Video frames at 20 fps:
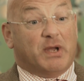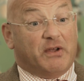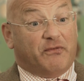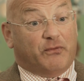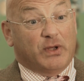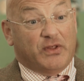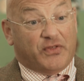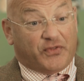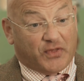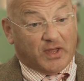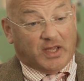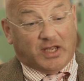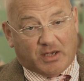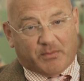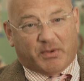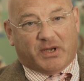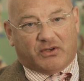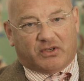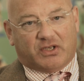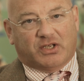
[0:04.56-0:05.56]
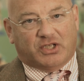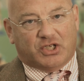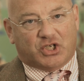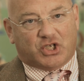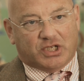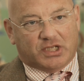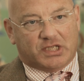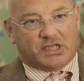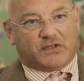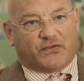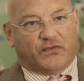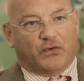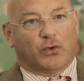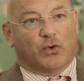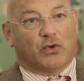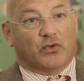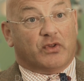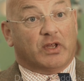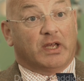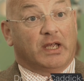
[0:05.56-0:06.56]
if we think about conditions
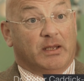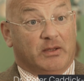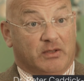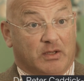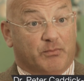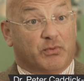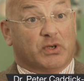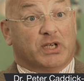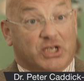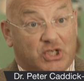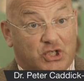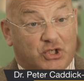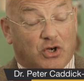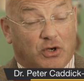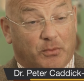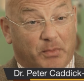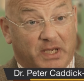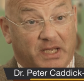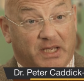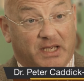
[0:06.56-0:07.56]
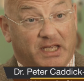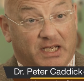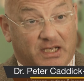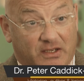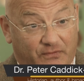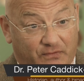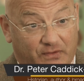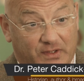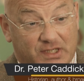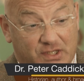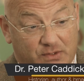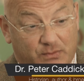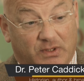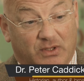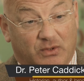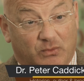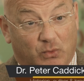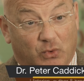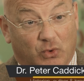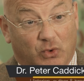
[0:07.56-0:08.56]
for the British Tommy in the First
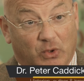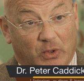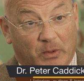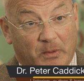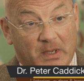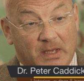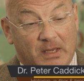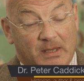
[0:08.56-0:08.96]
World War,